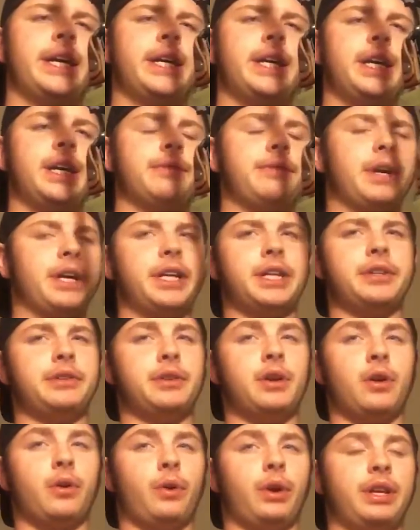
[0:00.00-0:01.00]
if I didn't
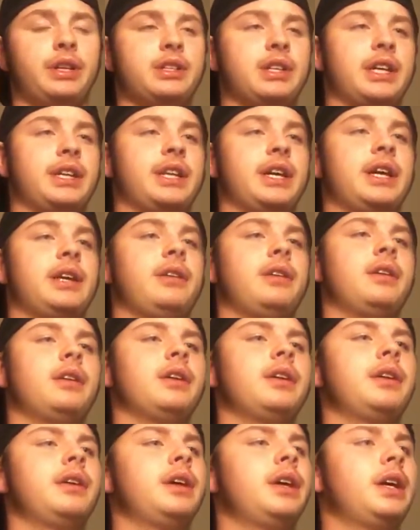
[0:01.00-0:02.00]
already say that.
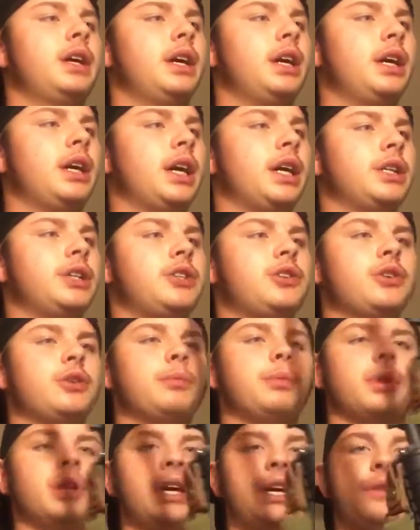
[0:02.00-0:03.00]
And I do
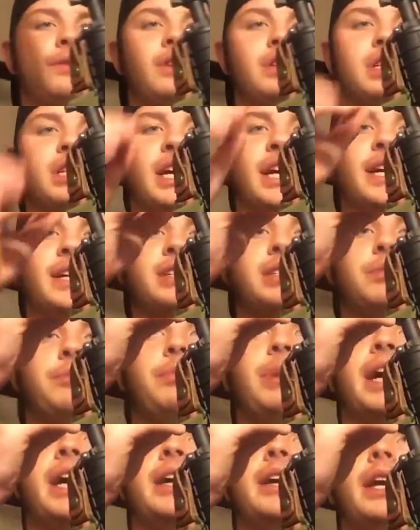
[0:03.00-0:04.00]
believe this has the
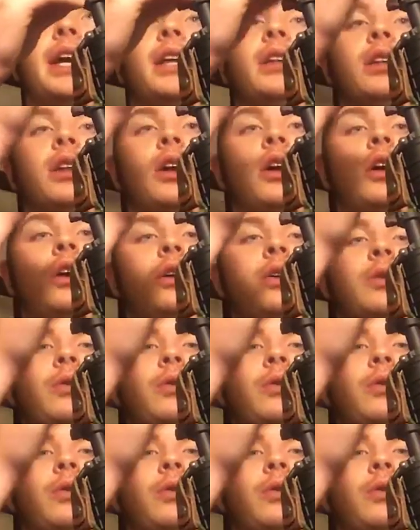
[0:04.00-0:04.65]
bayonet lug